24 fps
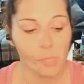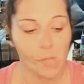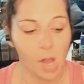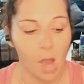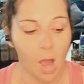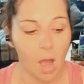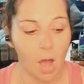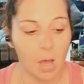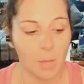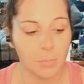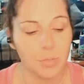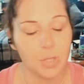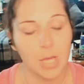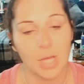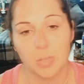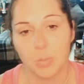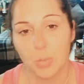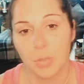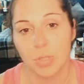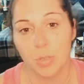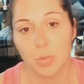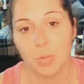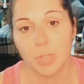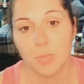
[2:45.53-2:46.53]
Um, so that's
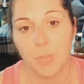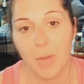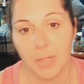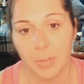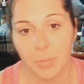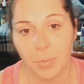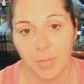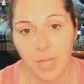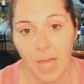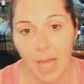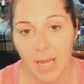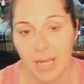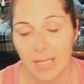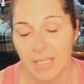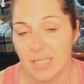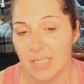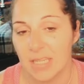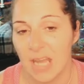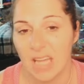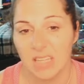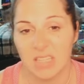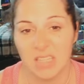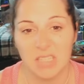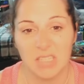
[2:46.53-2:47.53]
what to expect with that. It's
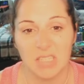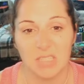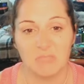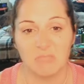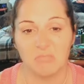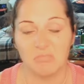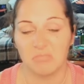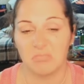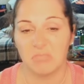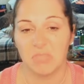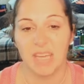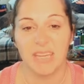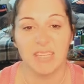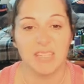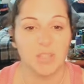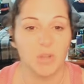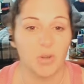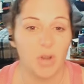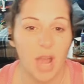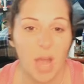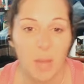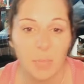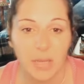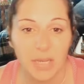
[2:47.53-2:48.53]
not doesn't taste
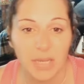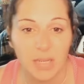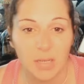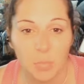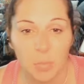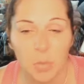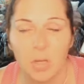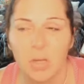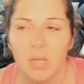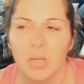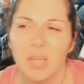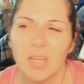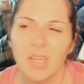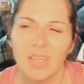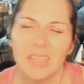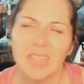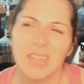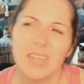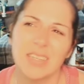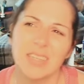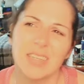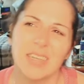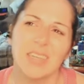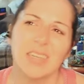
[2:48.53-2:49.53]
crappy. Well,
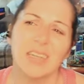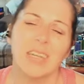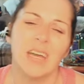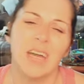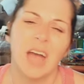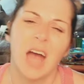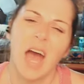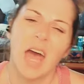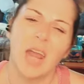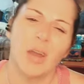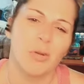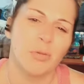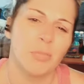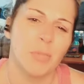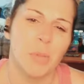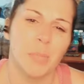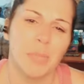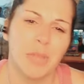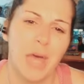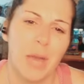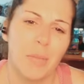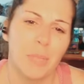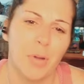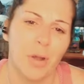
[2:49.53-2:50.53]
does it? I don't remember
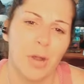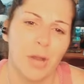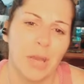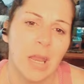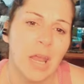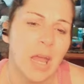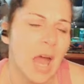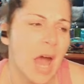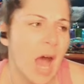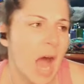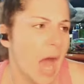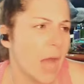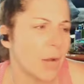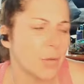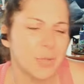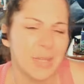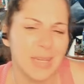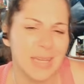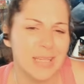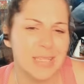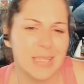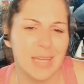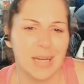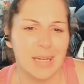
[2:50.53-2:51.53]
that part. I don't
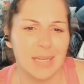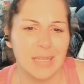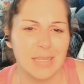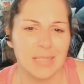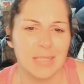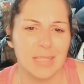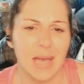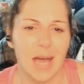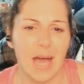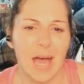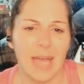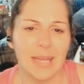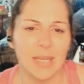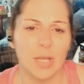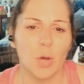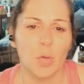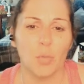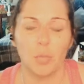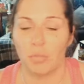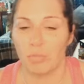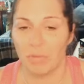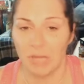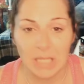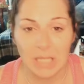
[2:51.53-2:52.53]
think it does. I know
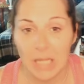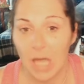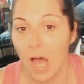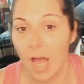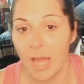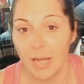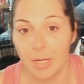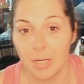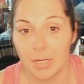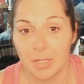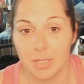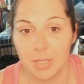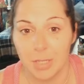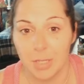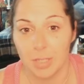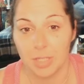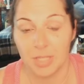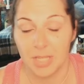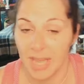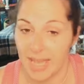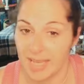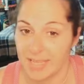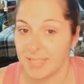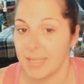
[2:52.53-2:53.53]
reliners
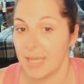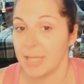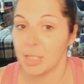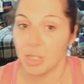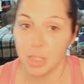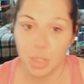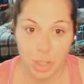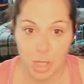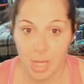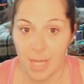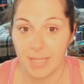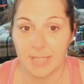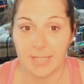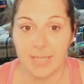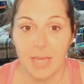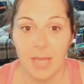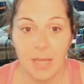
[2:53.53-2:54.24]
taste like shit,